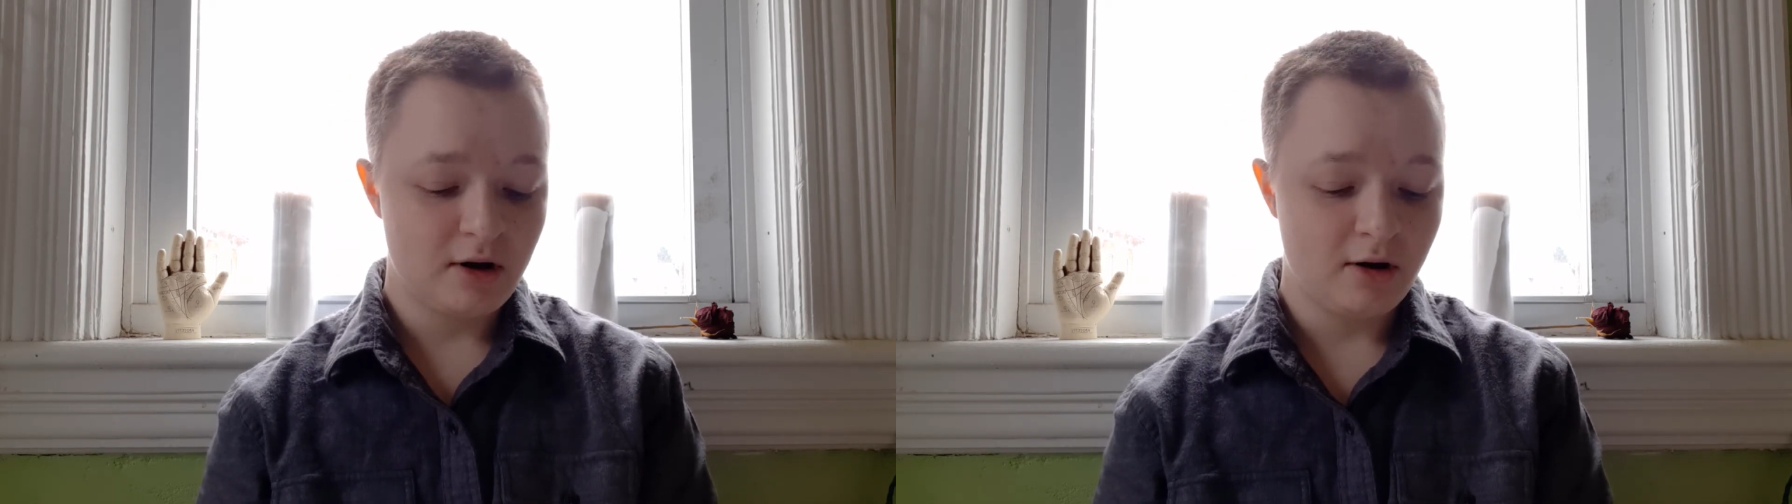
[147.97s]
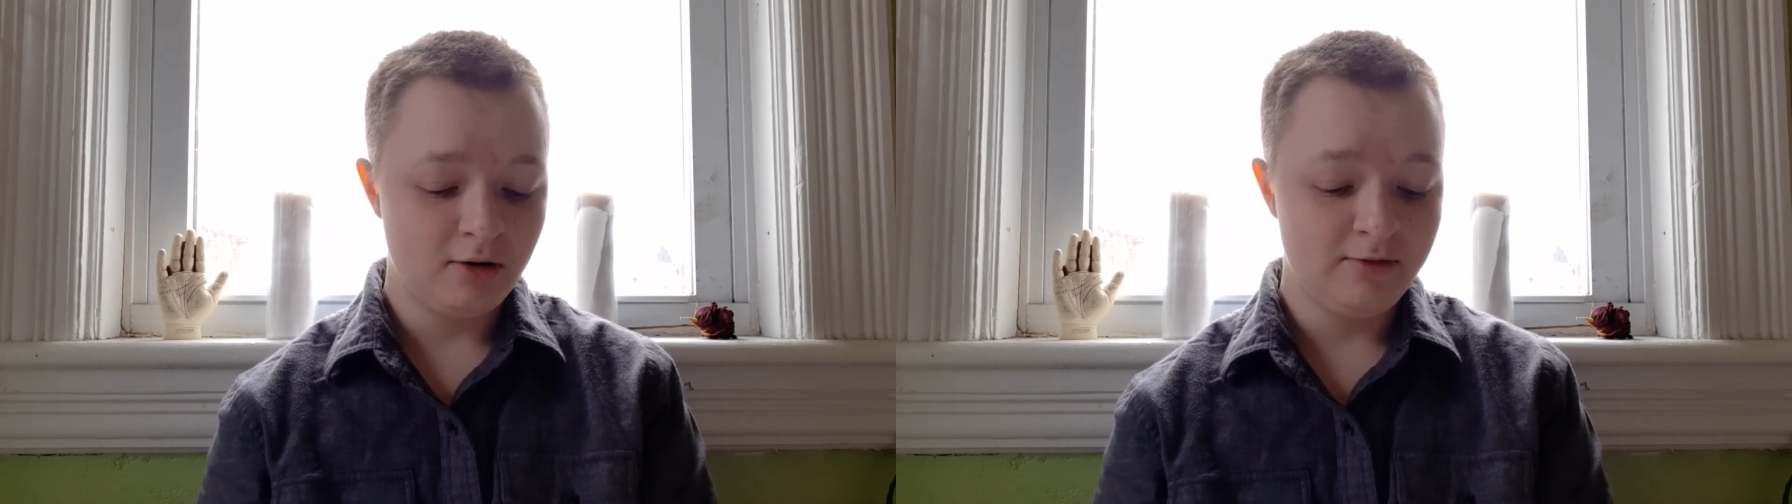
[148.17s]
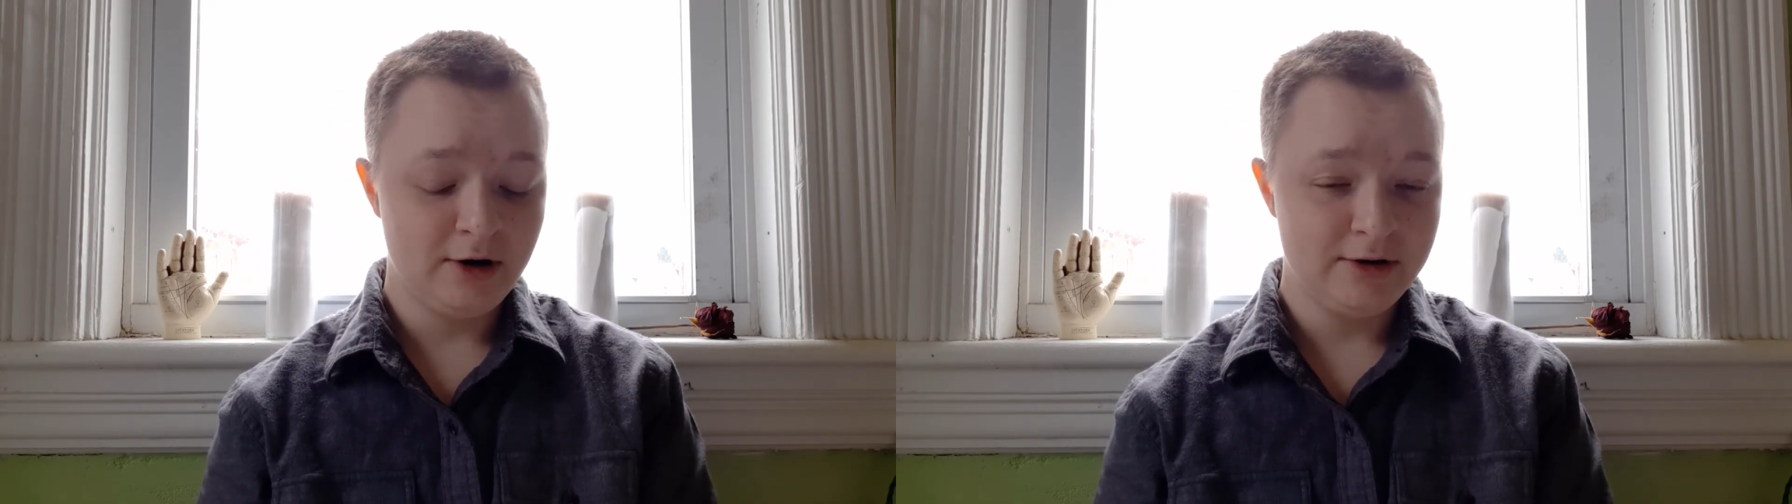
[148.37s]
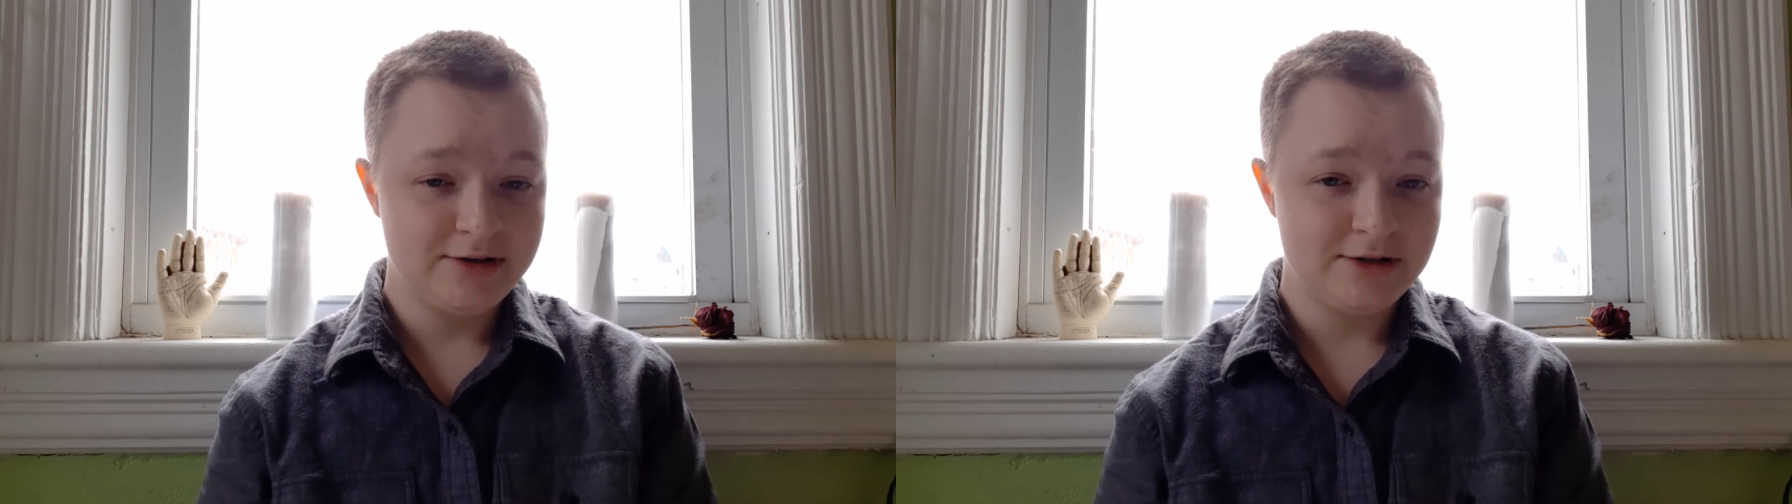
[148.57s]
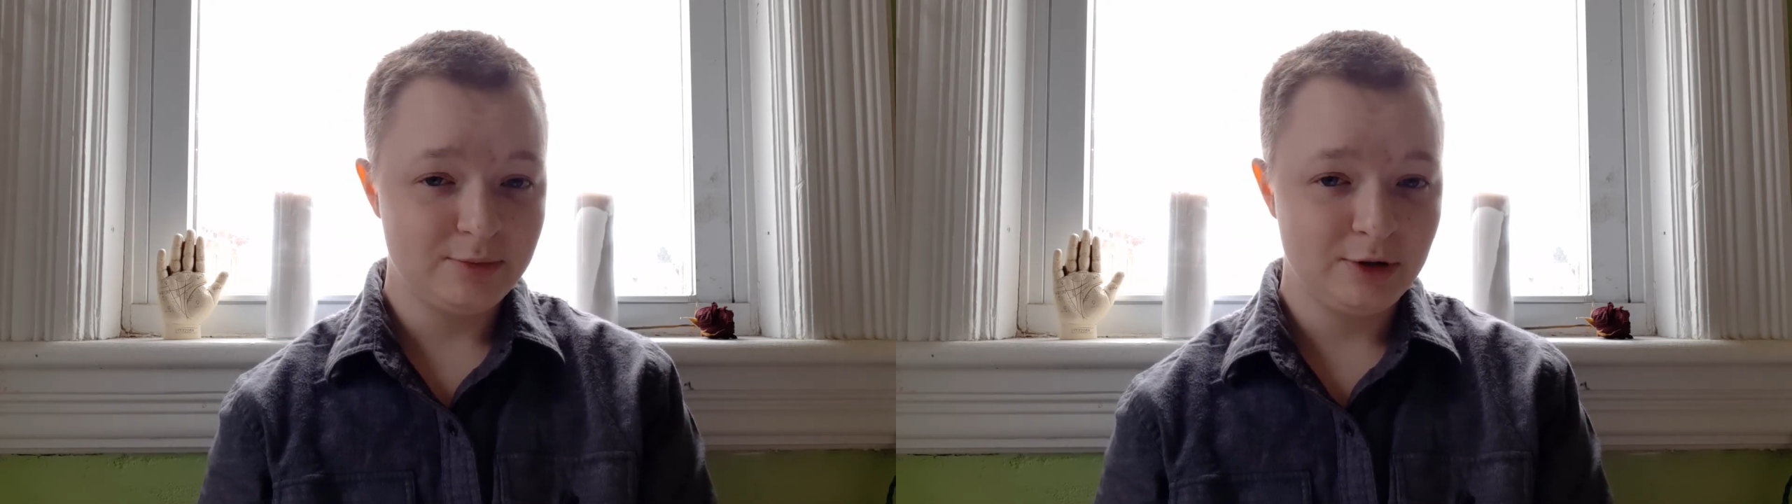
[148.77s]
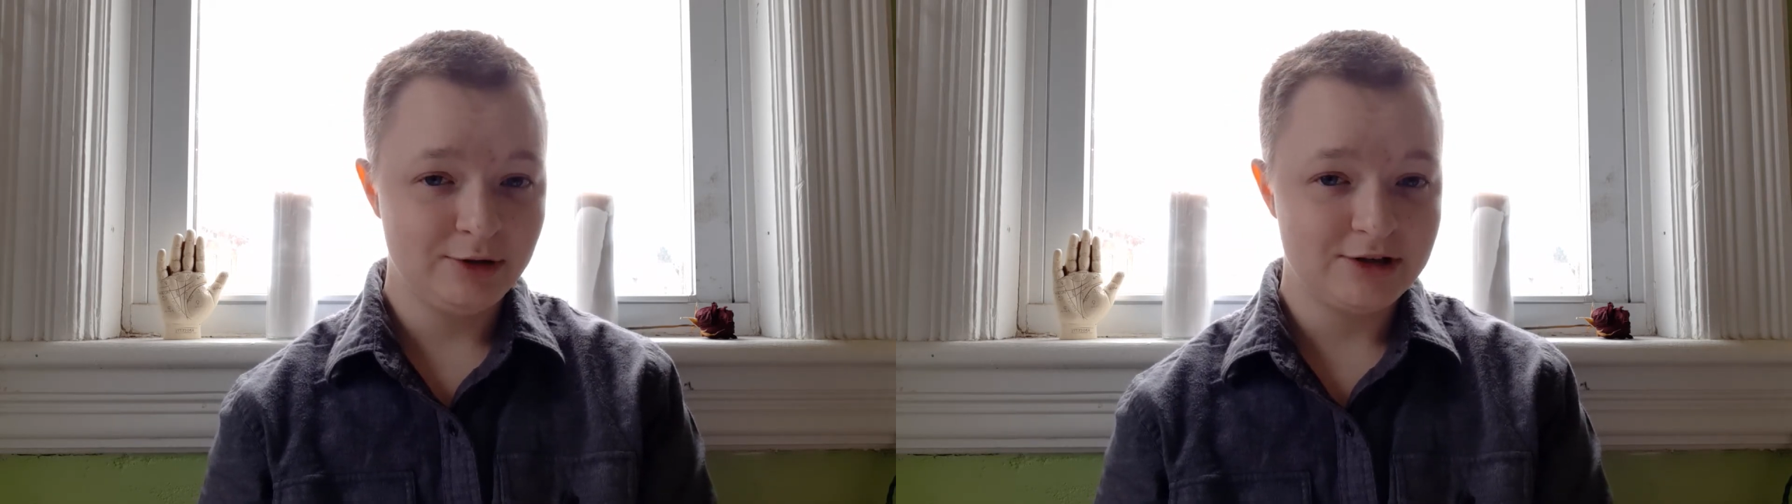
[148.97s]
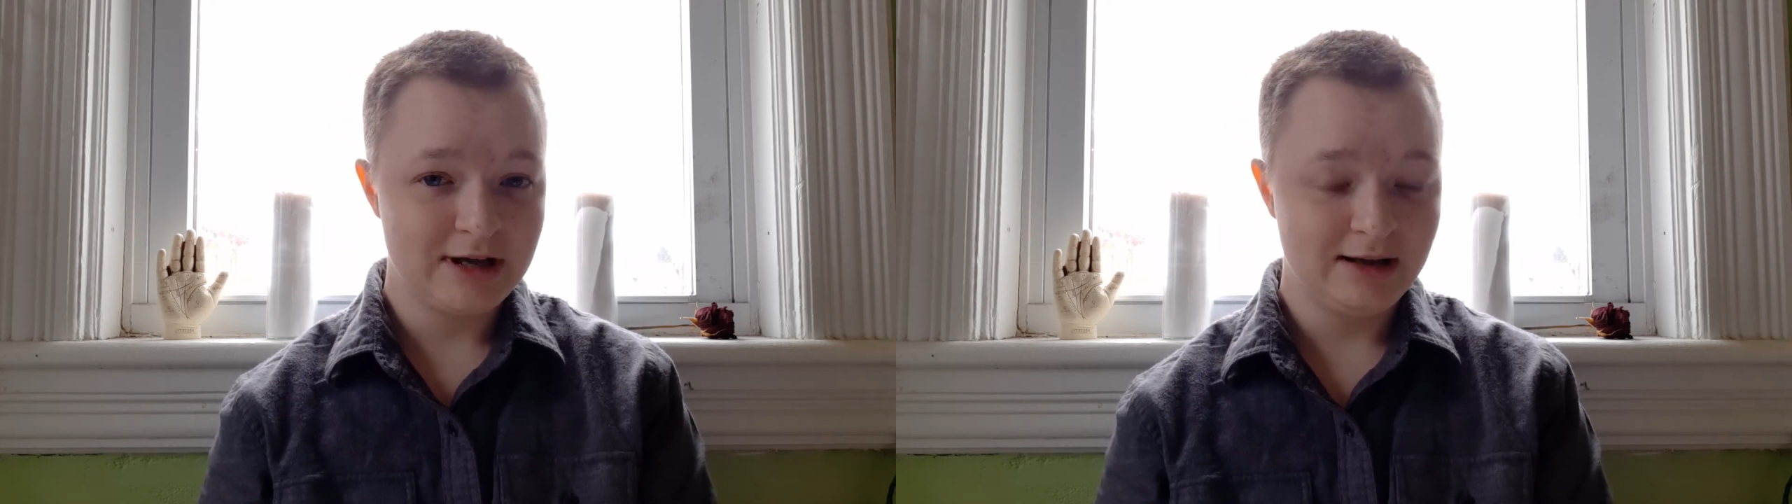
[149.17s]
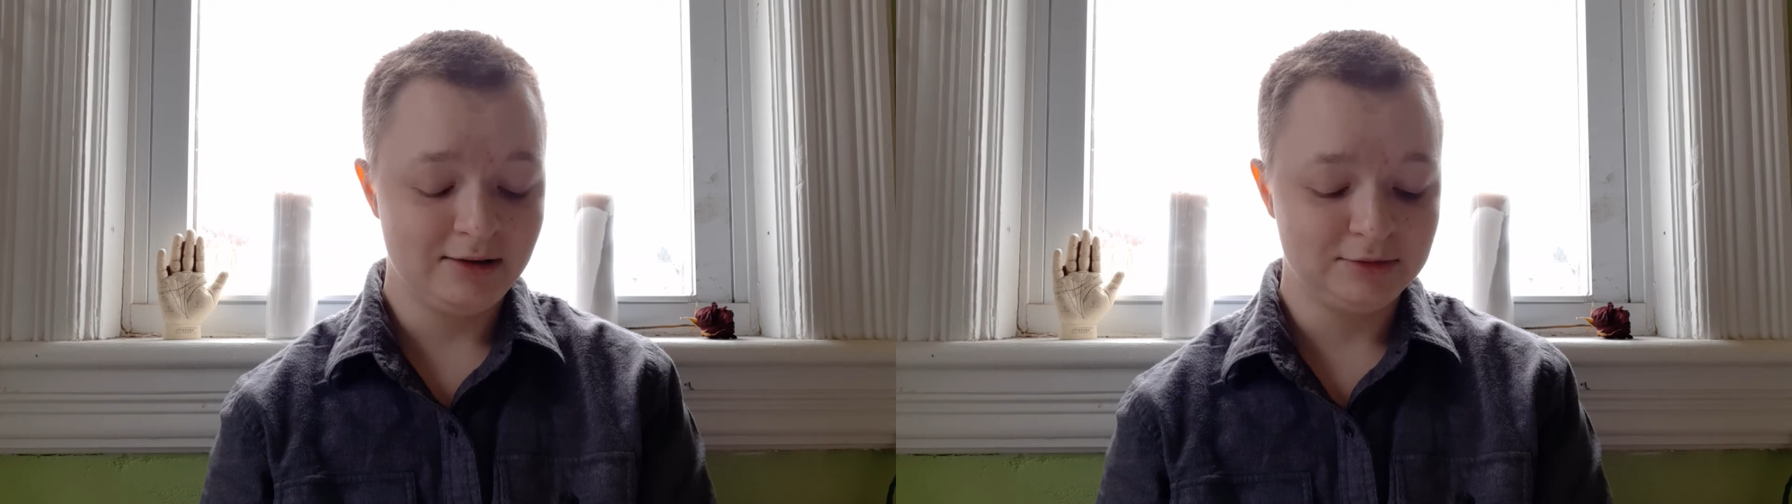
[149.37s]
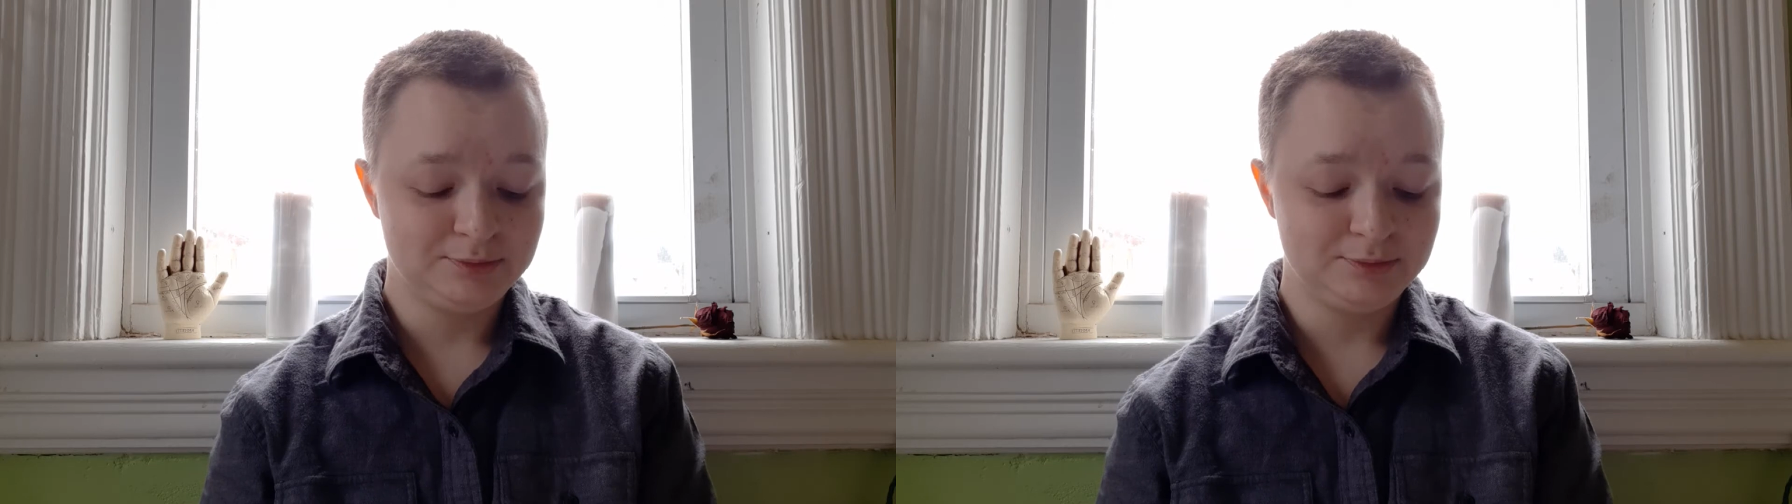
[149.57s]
are very similar to hell.